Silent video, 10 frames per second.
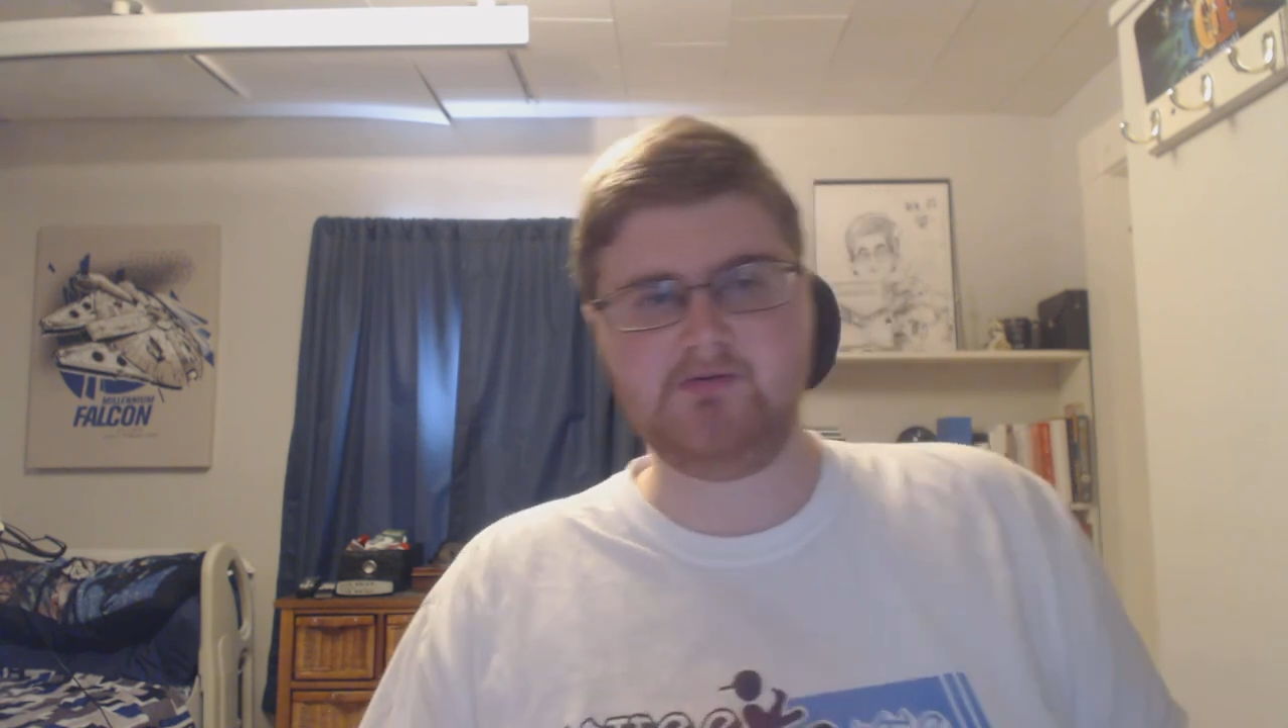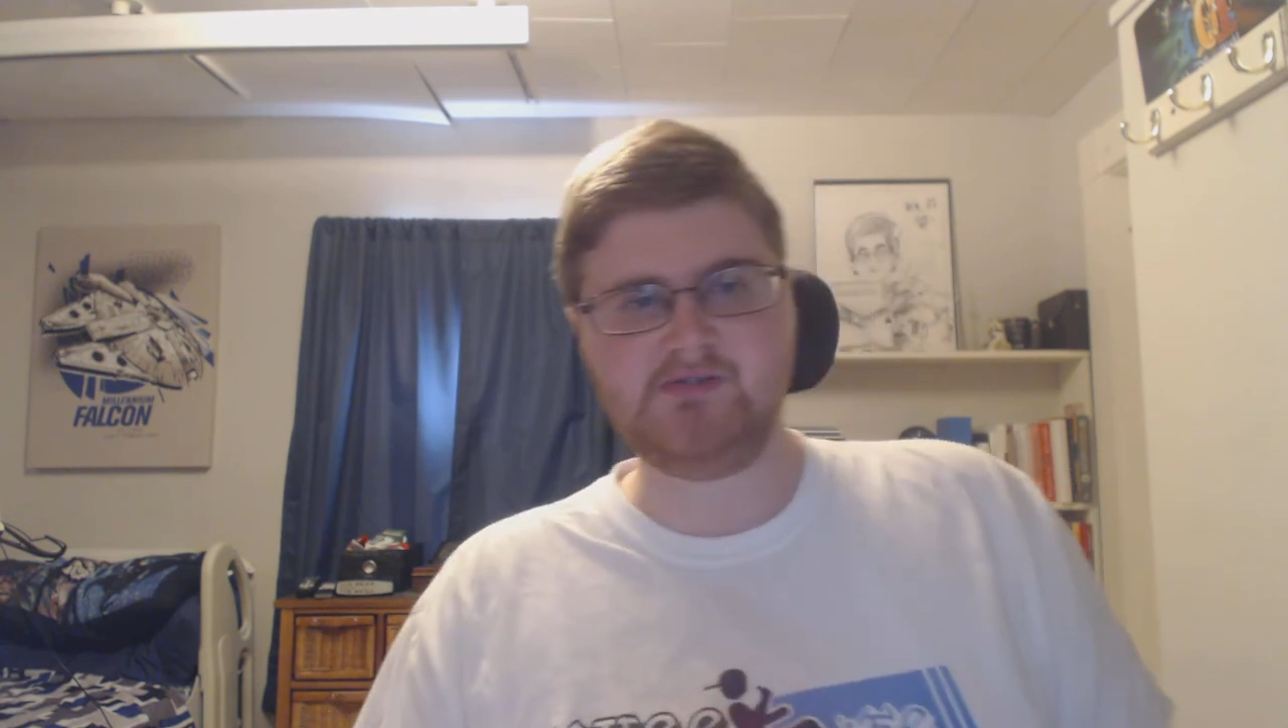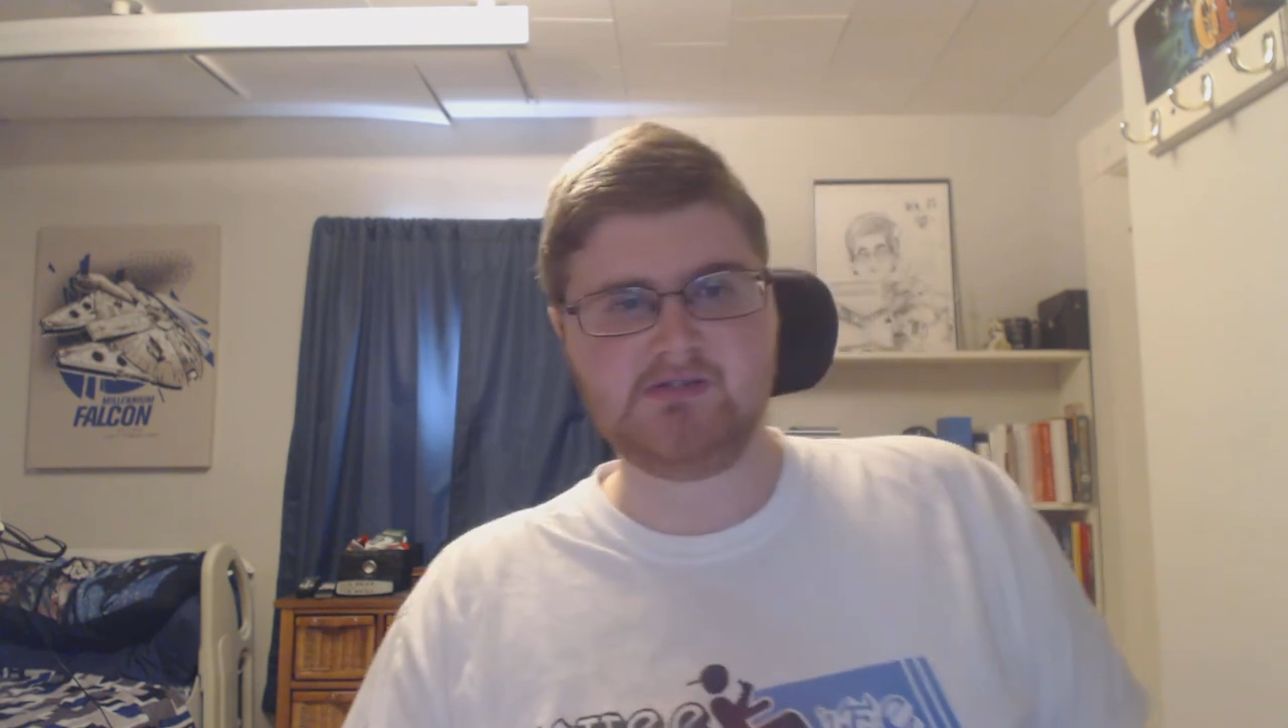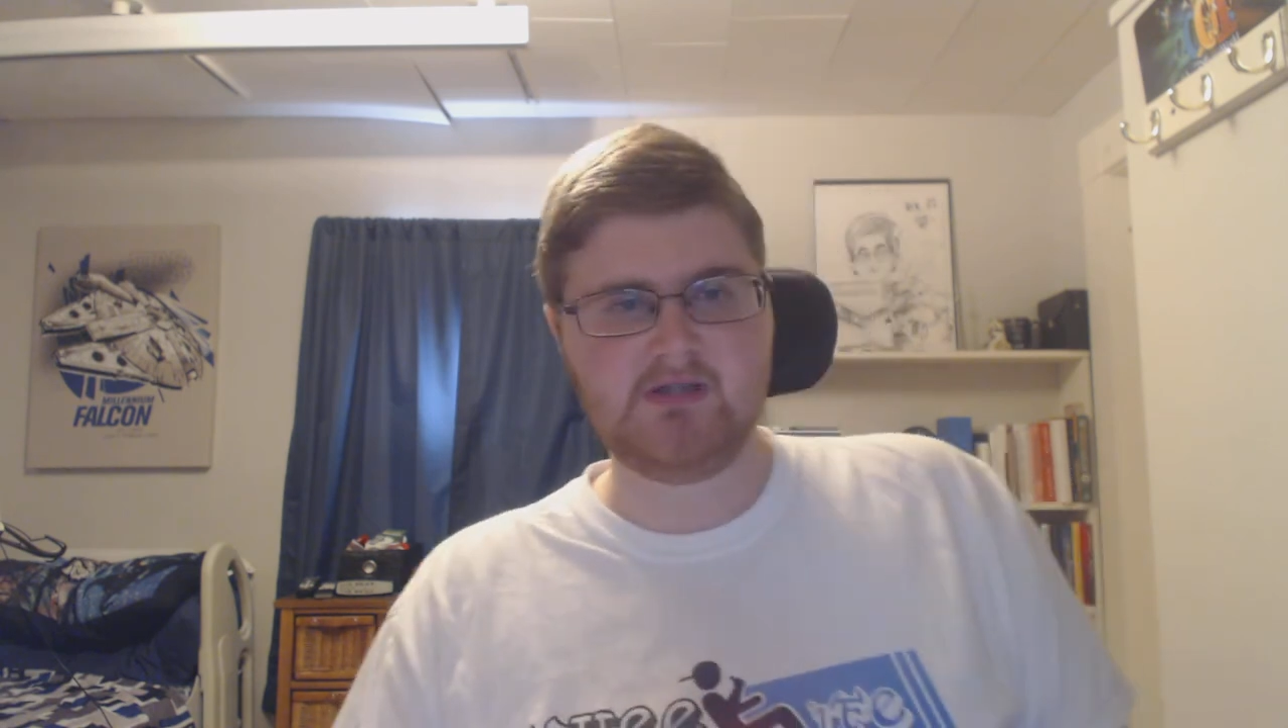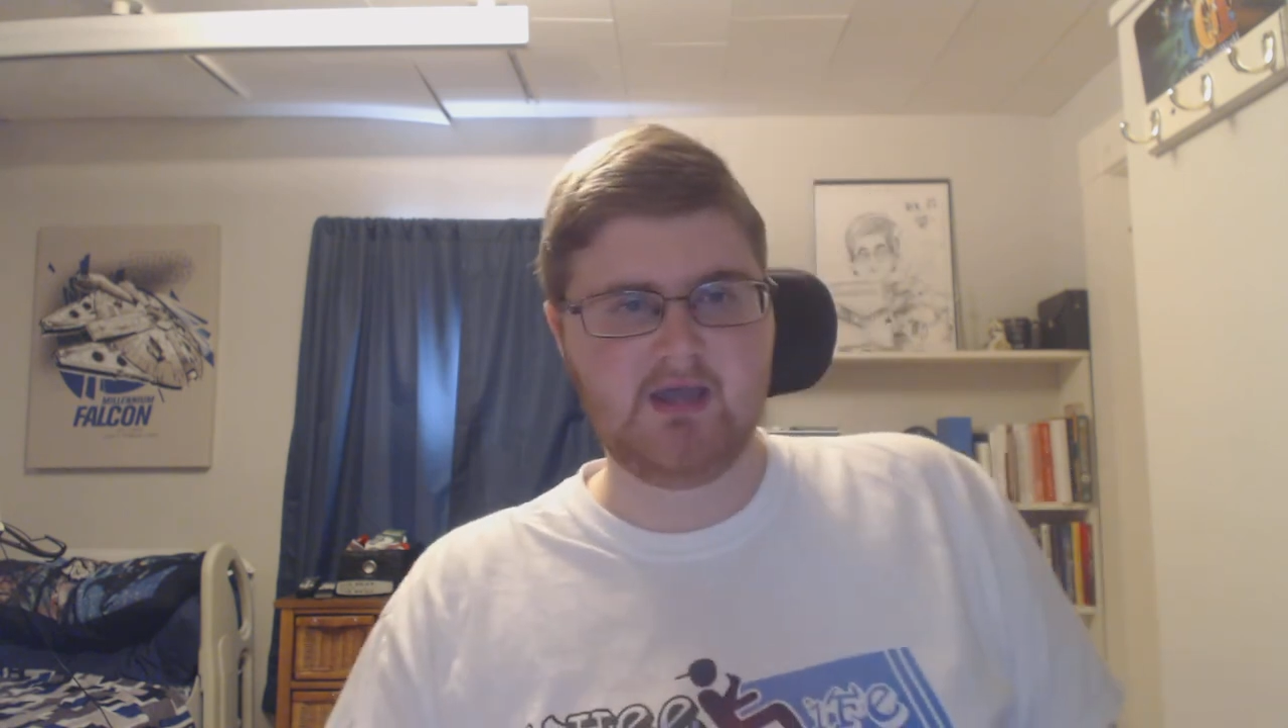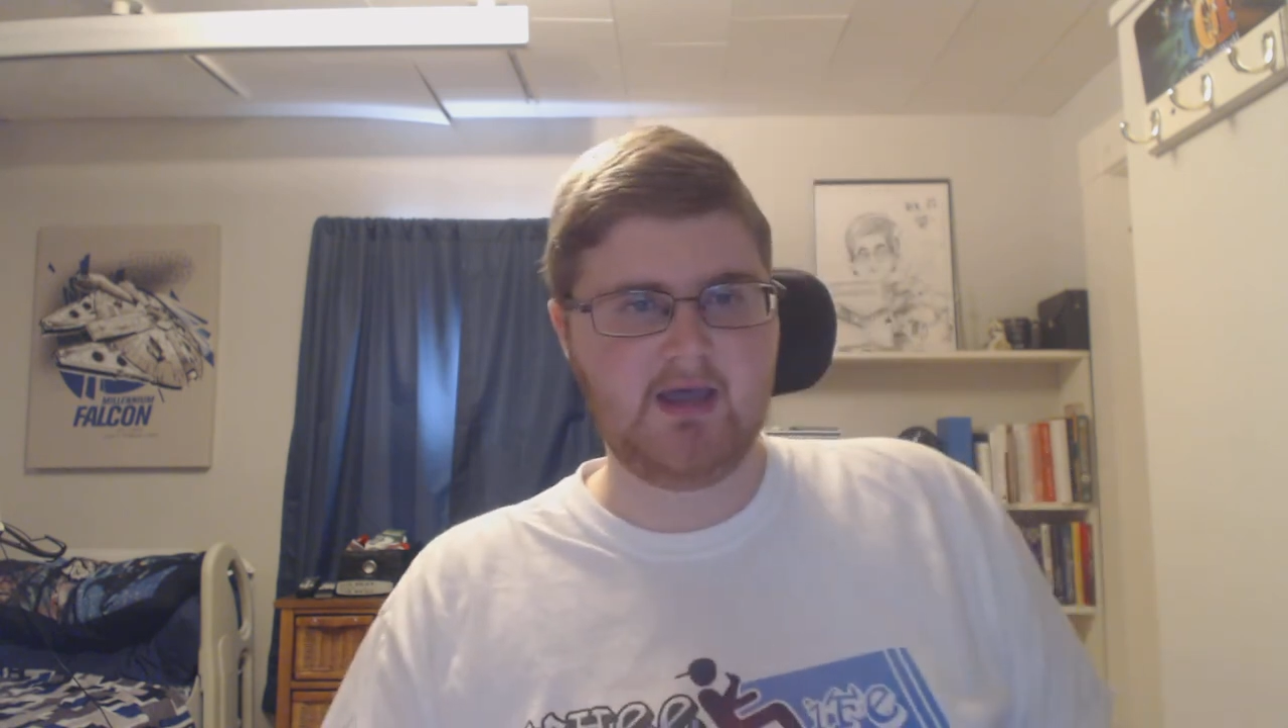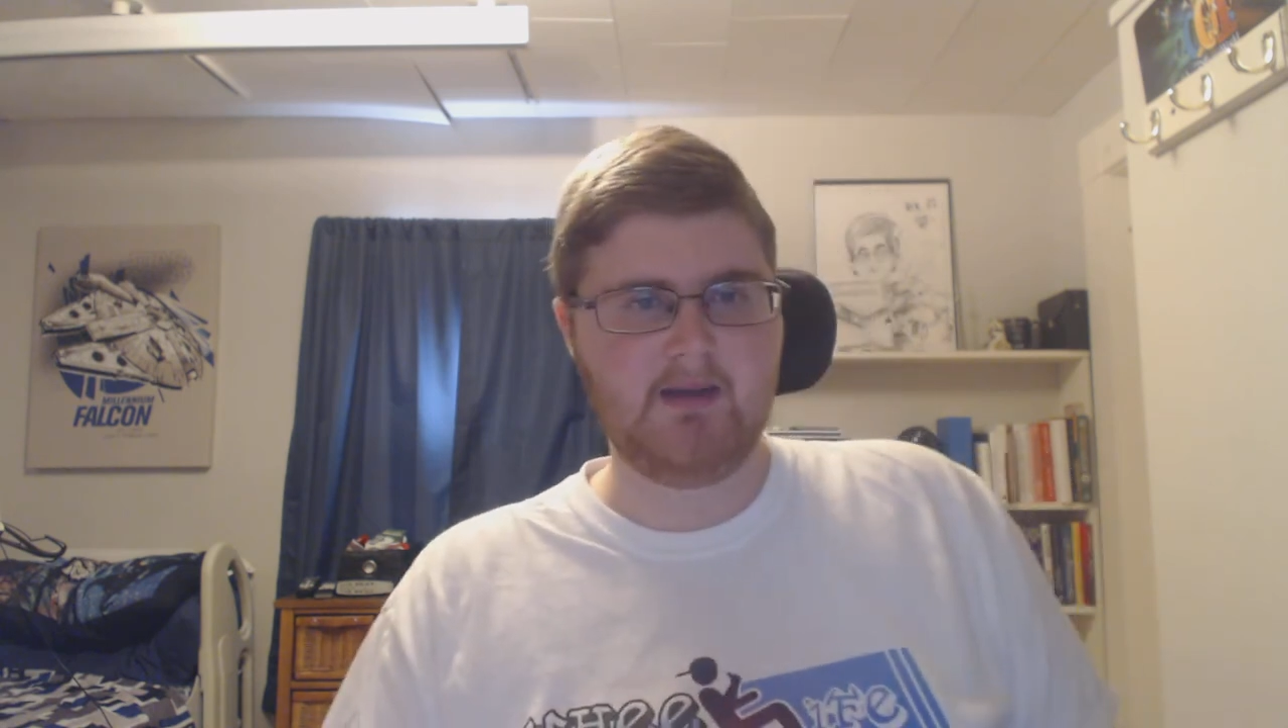Post.